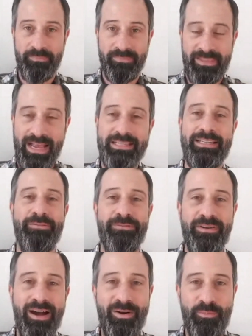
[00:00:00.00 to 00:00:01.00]
That's how
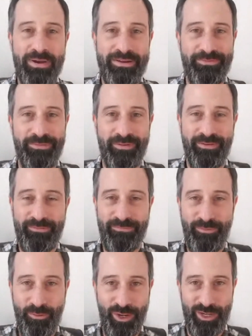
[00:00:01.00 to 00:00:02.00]
far we've
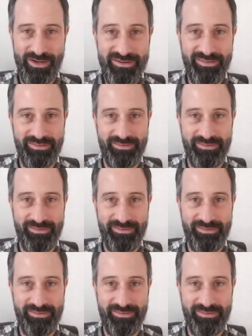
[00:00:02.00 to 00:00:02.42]
fallen."